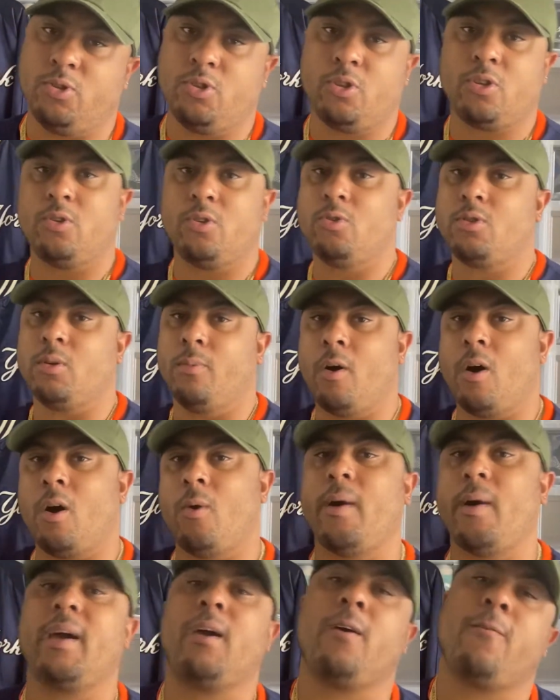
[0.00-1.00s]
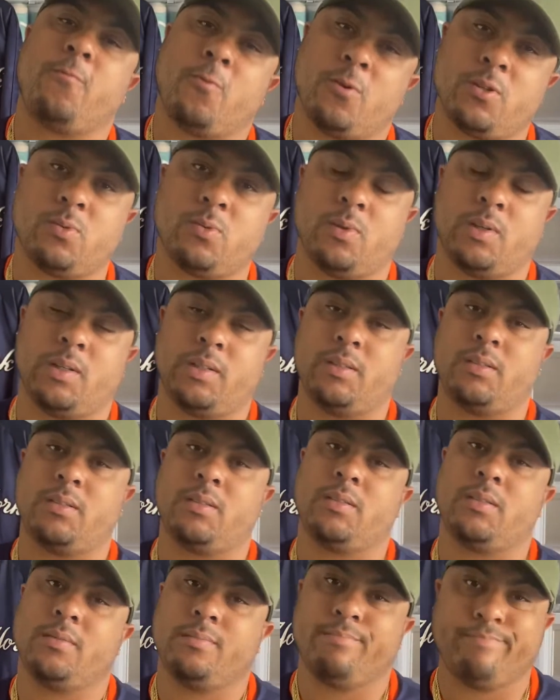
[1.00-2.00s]
You could do some all-white Air Force Ones
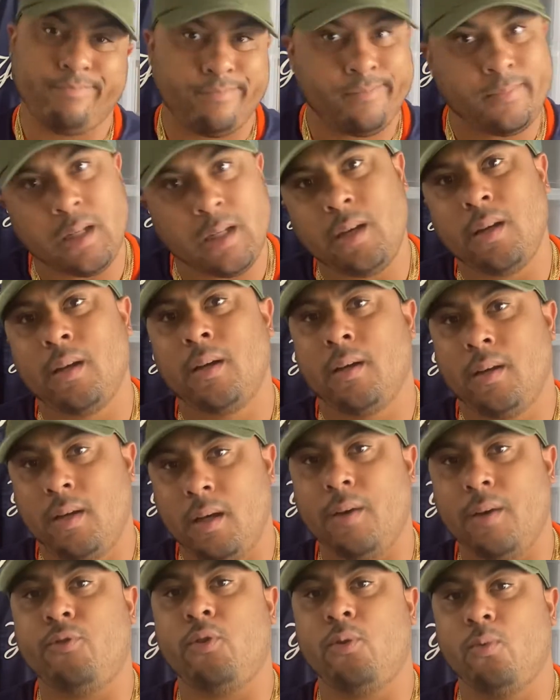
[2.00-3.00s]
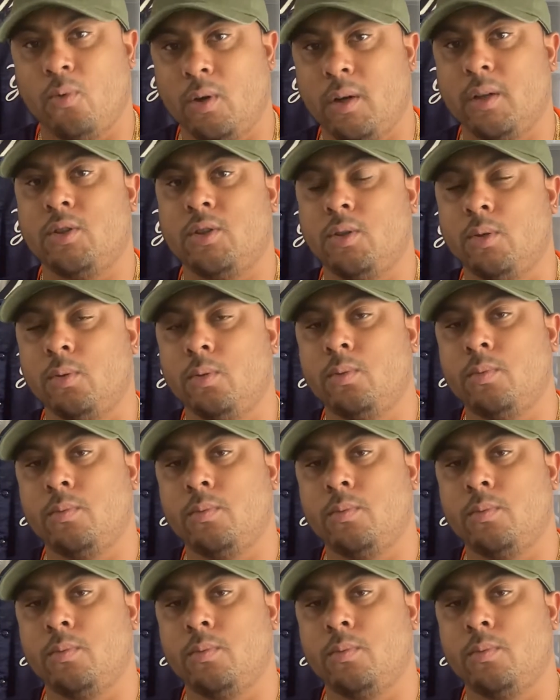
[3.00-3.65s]
if you want to.